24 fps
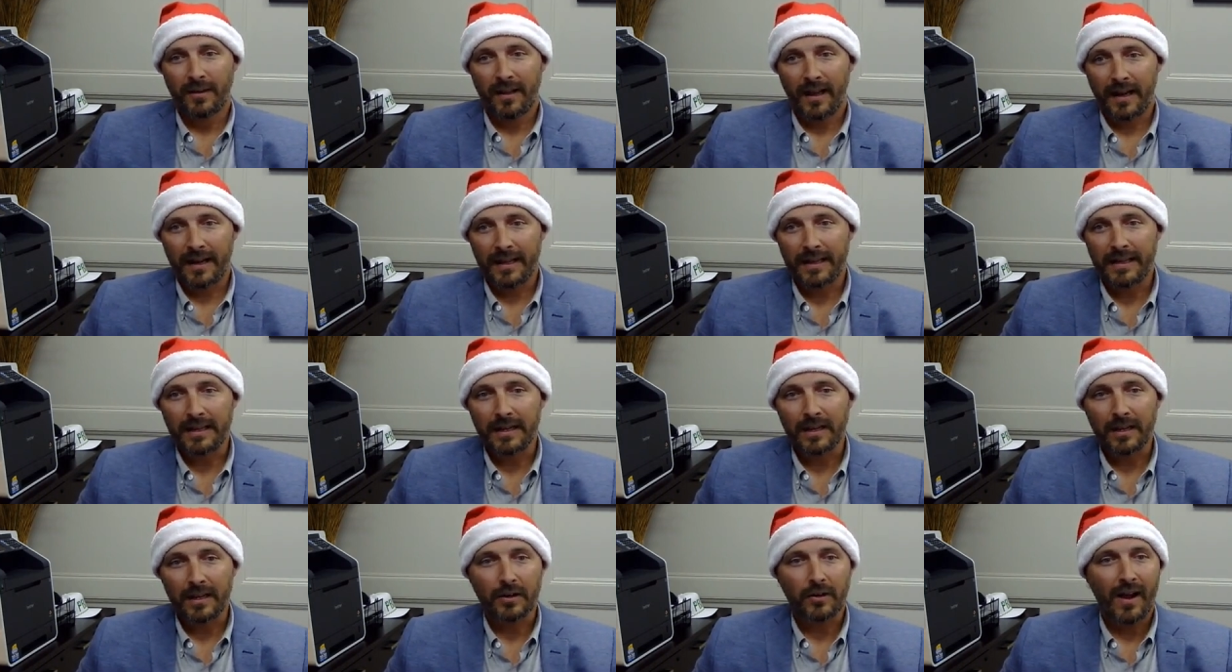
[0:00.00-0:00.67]
We kind of
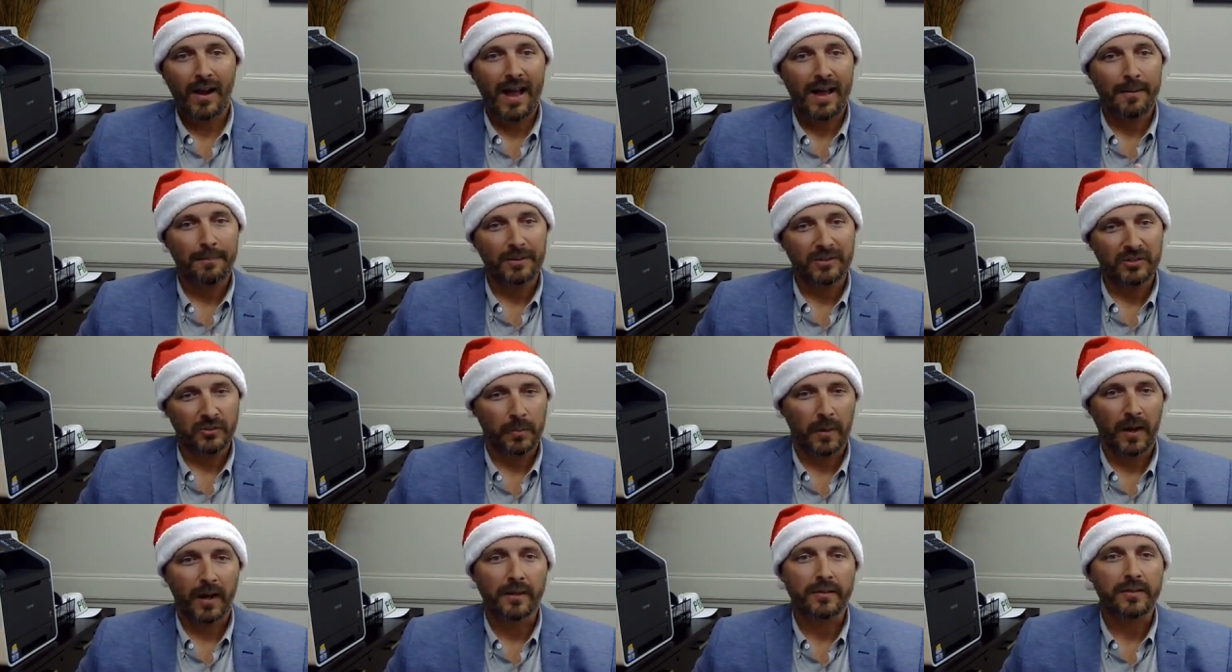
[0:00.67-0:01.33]
hit a little happy
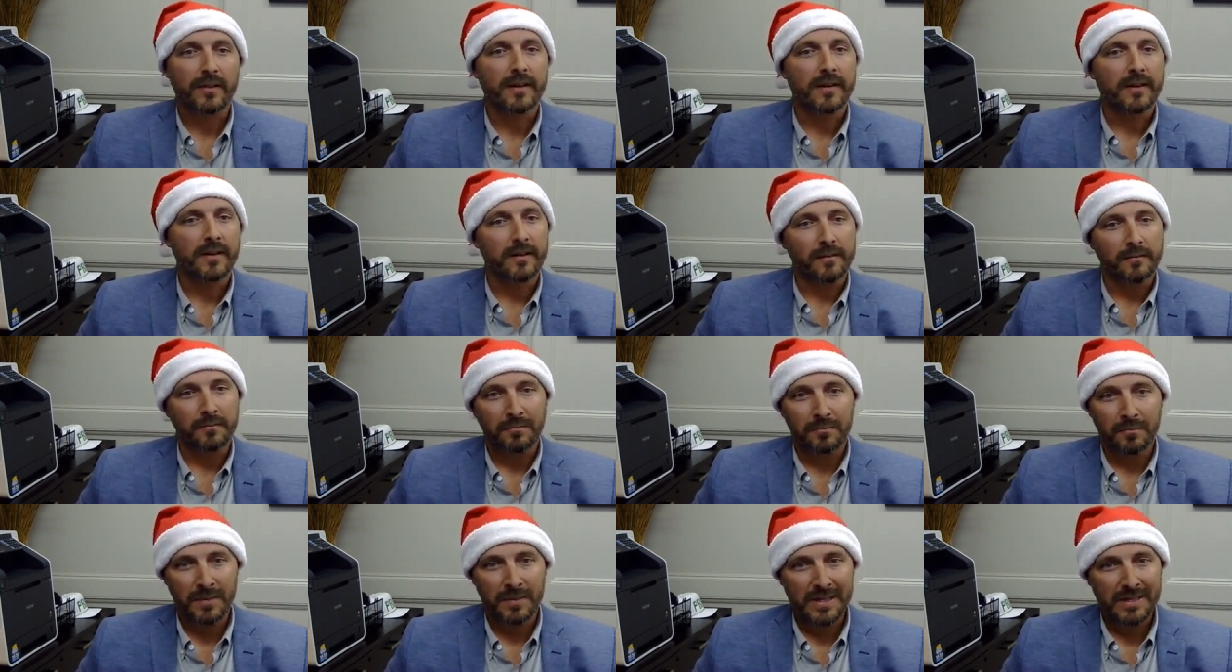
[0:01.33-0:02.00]
spot
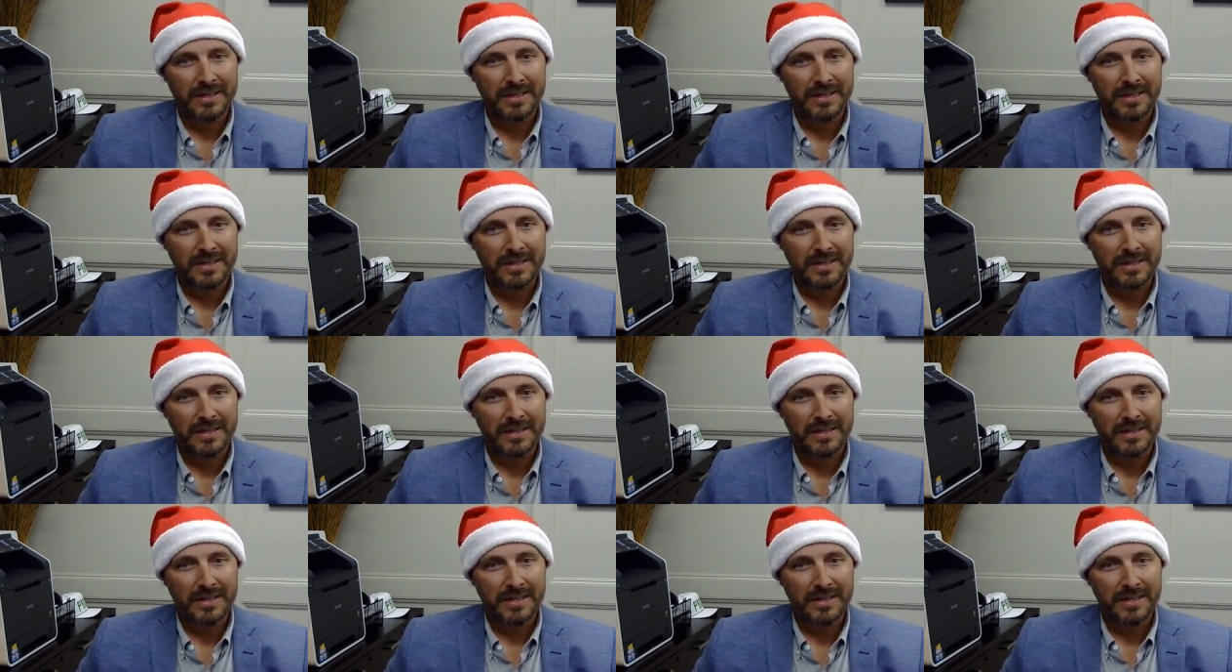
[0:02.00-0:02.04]
there